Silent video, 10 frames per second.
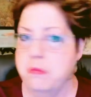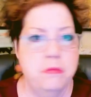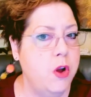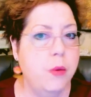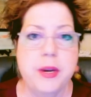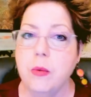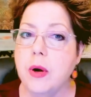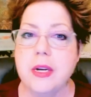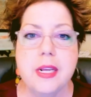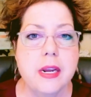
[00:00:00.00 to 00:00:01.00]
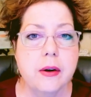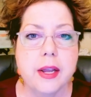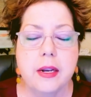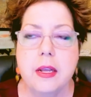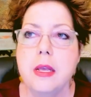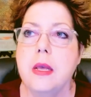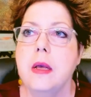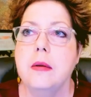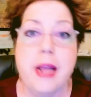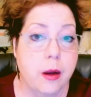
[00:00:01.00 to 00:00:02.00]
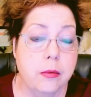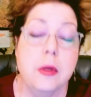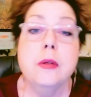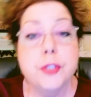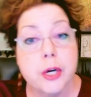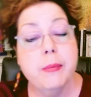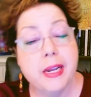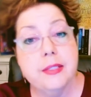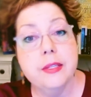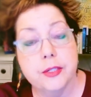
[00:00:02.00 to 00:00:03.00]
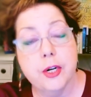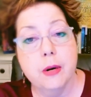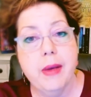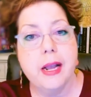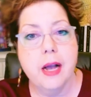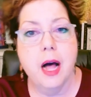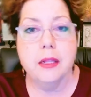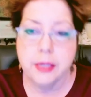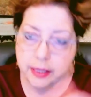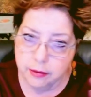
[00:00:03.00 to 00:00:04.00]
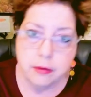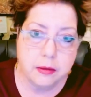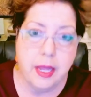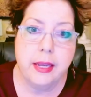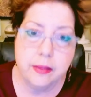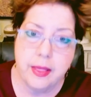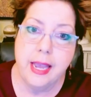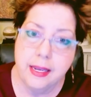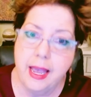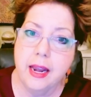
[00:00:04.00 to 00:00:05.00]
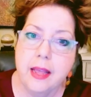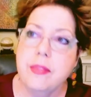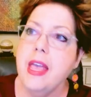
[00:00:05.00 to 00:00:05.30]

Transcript: Nobody wanted to hear it. Now, termites in the termite colony, they get it.